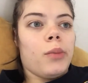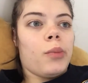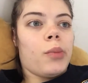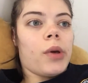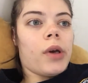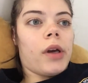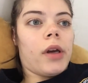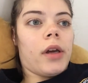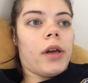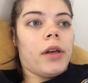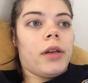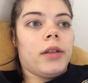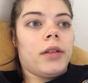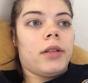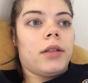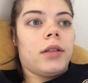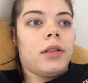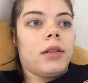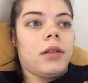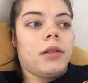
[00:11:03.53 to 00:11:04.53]

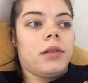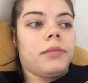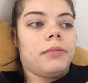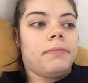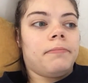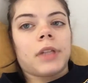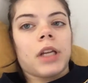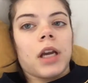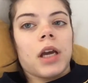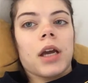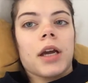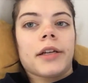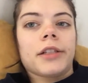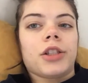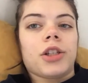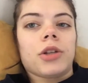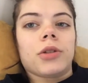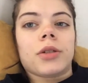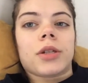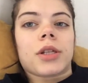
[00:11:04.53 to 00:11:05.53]
but I
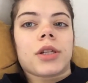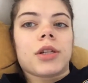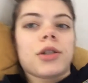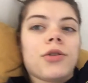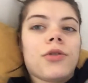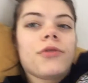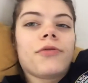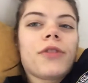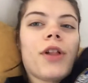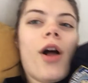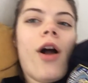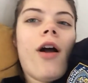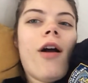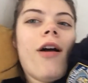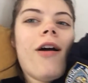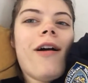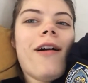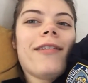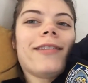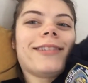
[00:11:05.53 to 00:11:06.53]
chose to do a
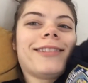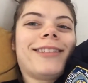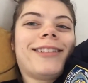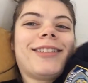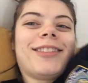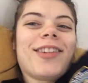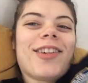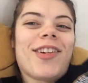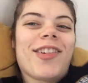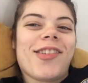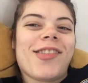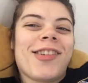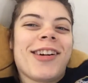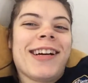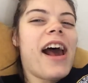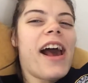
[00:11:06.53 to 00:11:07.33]
vlog, so